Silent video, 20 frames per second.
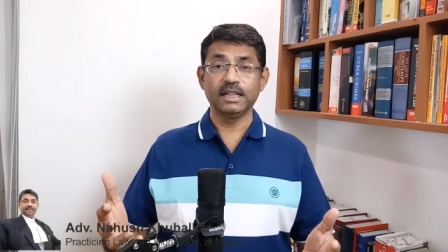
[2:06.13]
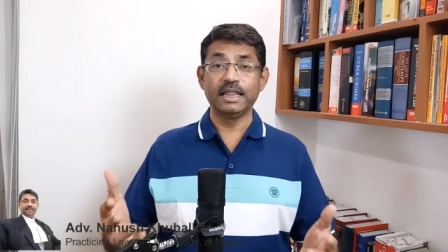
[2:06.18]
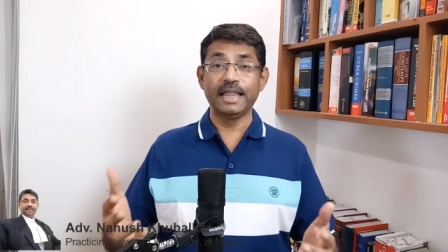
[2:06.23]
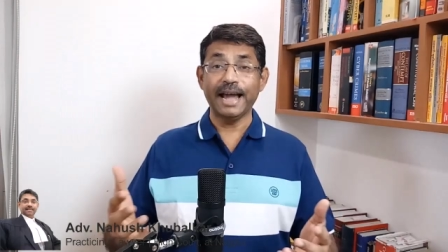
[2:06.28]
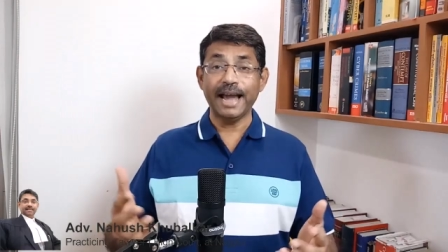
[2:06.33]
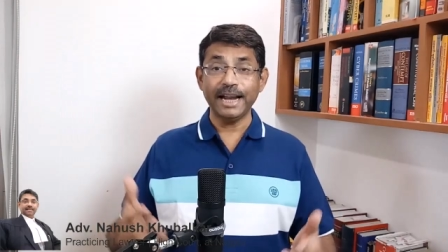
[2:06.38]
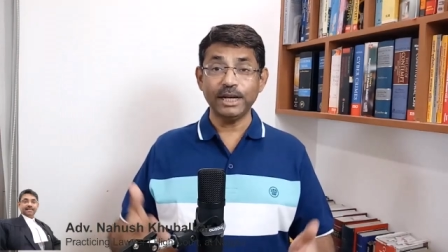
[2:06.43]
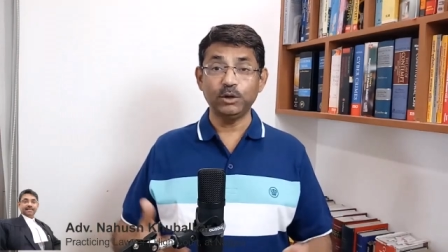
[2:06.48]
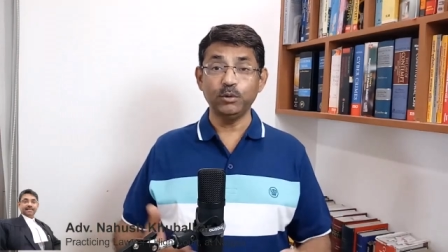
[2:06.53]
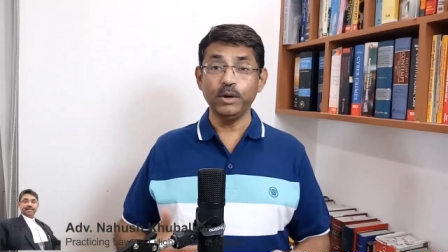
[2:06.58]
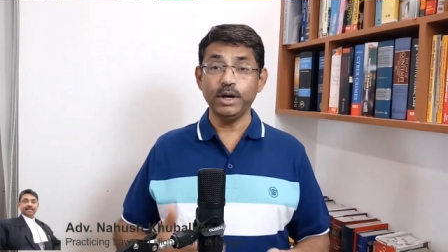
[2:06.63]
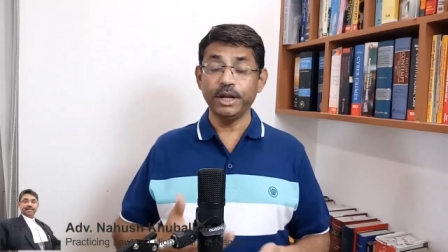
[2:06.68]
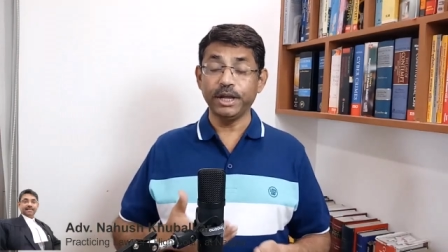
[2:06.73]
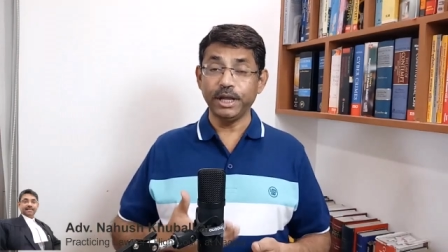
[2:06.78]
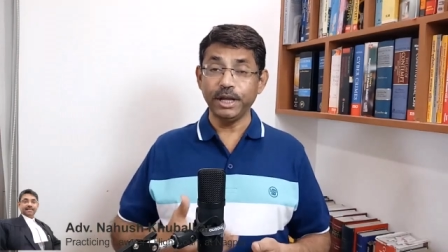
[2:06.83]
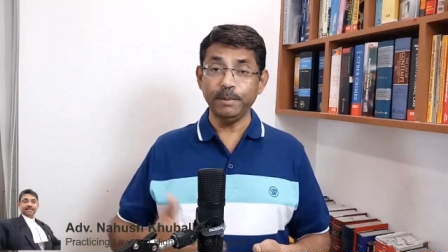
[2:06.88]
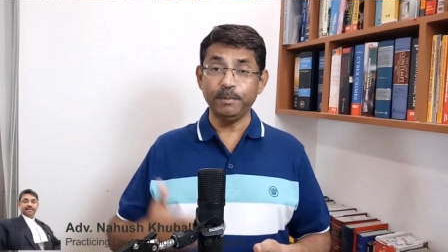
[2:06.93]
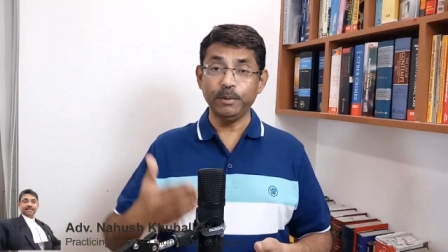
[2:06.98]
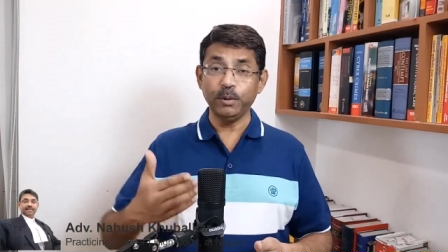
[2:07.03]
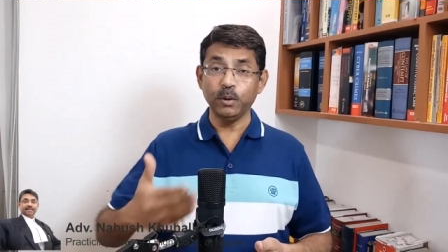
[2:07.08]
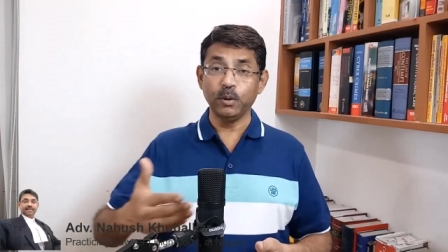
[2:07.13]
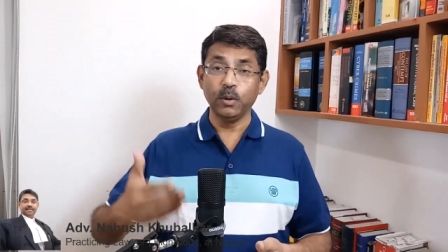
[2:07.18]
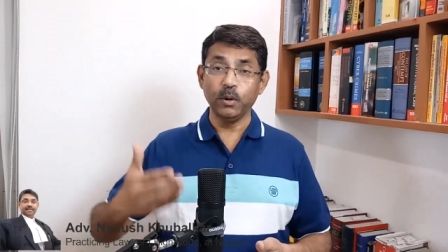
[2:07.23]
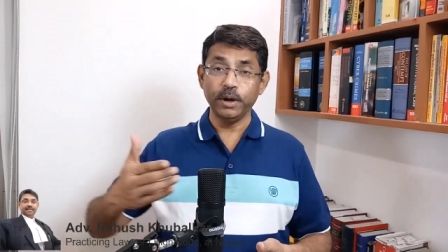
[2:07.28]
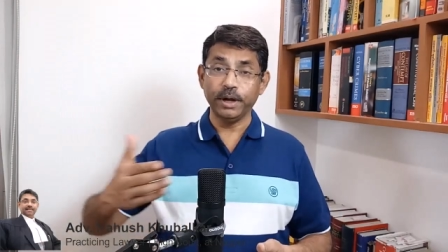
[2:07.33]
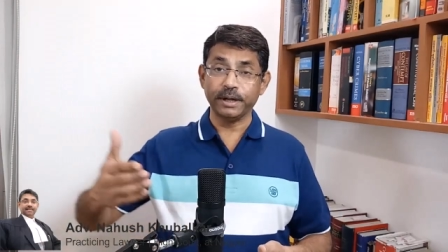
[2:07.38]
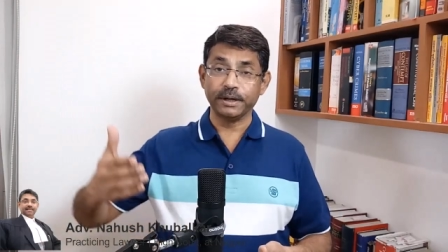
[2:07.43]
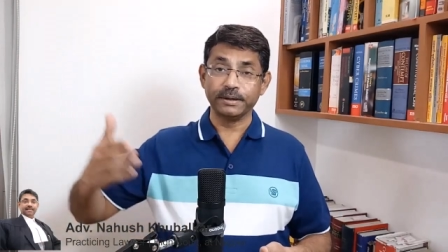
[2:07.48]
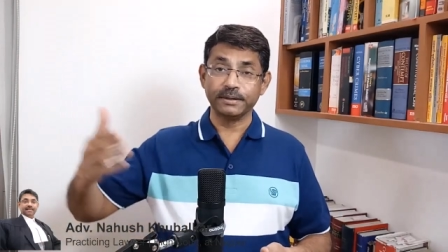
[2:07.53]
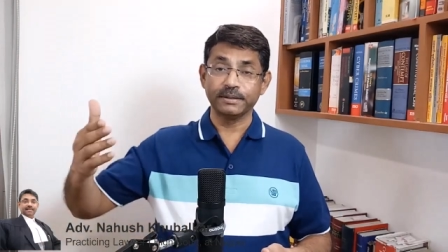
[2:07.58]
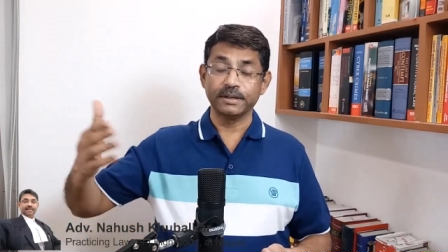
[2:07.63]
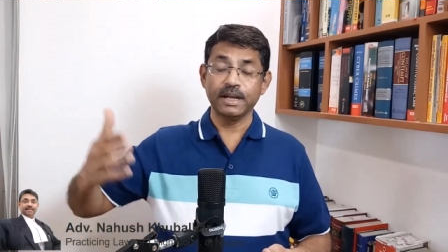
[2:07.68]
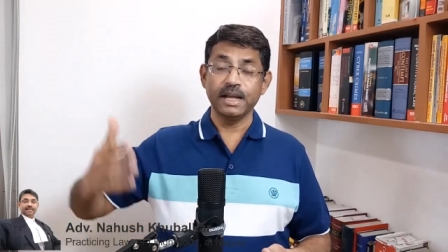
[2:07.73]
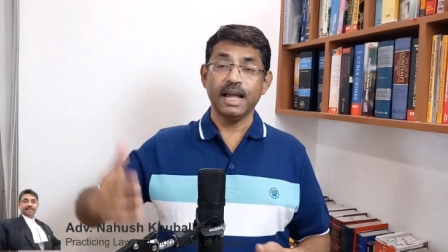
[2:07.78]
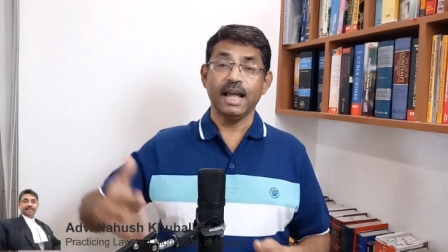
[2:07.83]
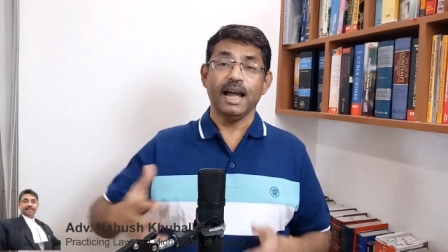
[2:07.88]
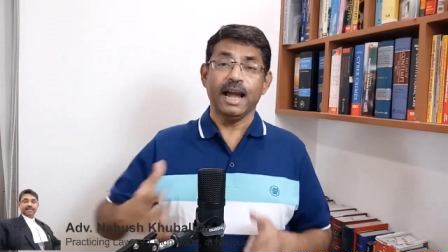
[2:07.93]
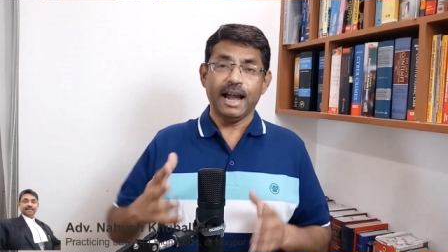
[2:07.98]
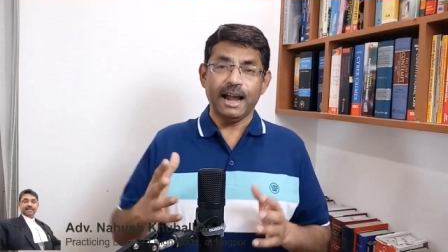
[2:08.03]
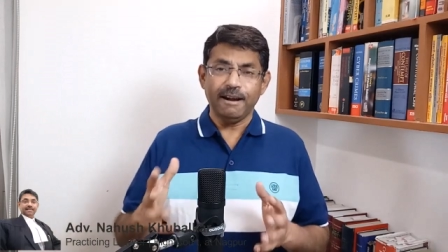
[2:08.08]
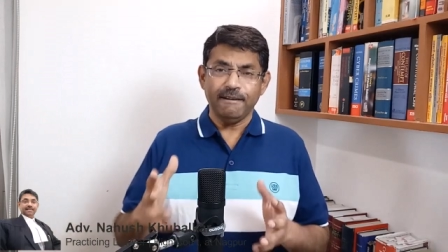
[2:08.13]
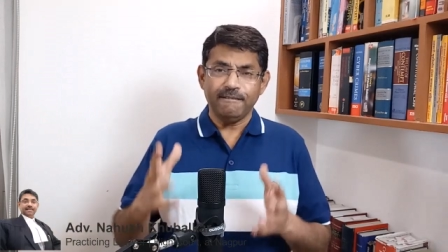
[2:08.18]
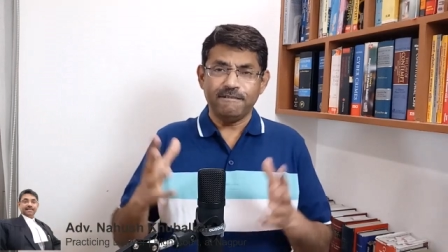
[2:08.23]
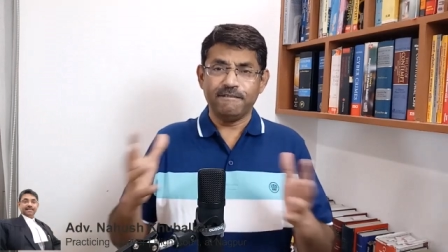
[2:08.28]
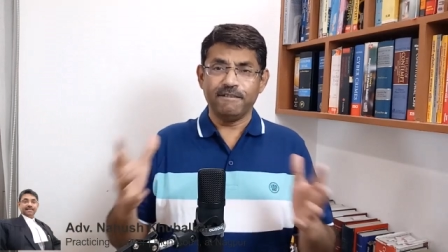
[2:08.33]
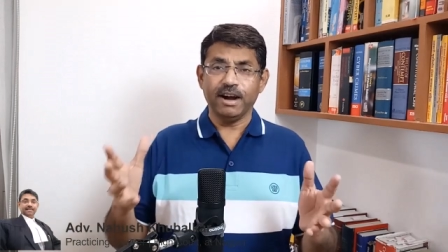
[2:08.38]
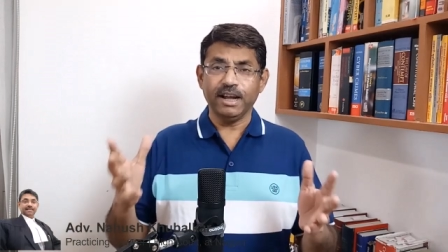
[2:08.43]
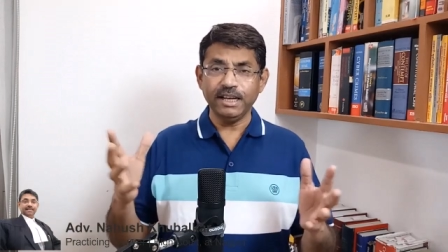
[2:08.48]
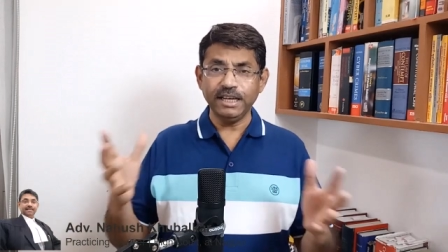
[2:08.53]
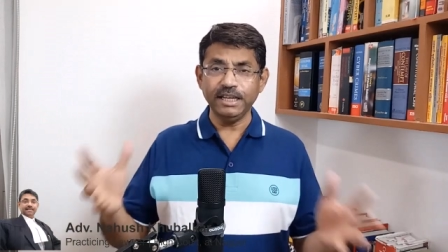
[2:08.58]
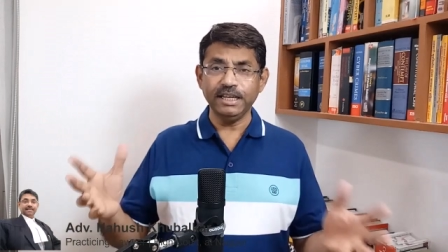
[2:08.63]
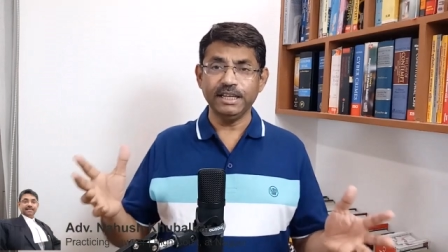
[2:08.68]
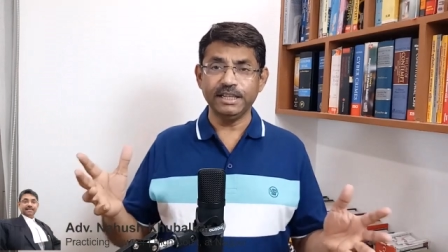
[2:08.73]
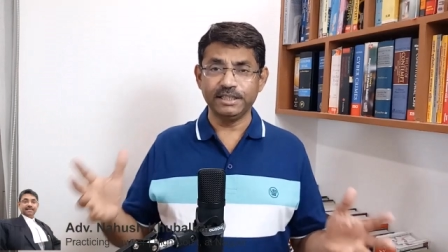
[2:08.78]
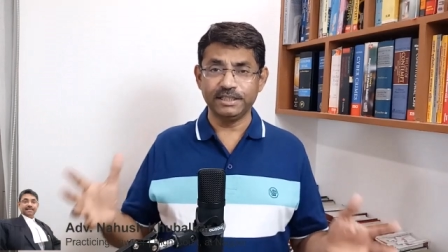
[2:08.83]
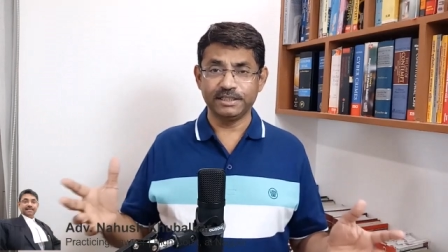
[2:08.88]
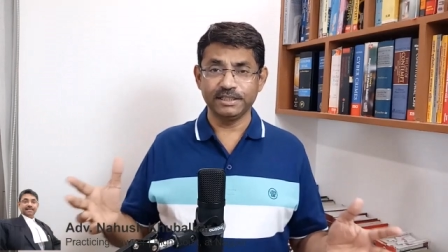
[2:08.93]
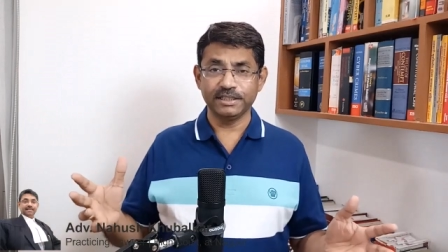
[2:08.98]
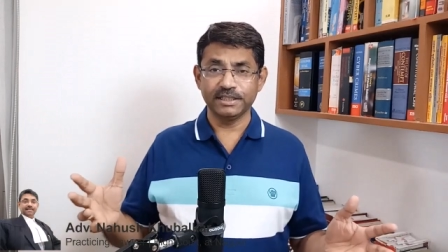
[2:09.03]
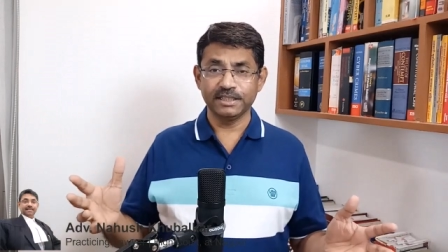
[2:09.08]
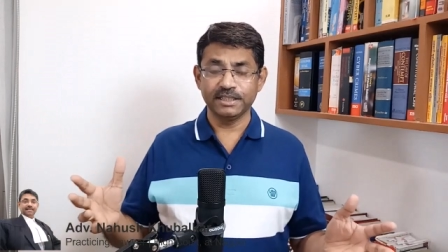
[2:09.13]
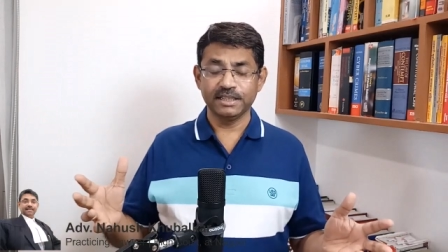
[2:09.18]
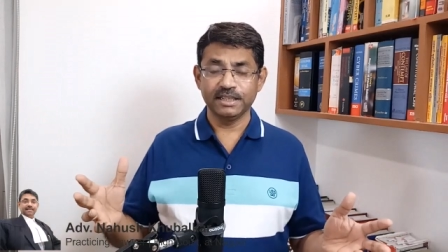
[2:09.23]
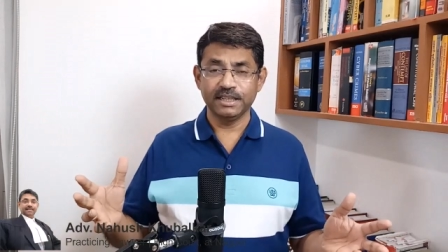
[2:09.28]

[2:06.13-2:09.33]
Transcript: That will keep you going. Have fun in it.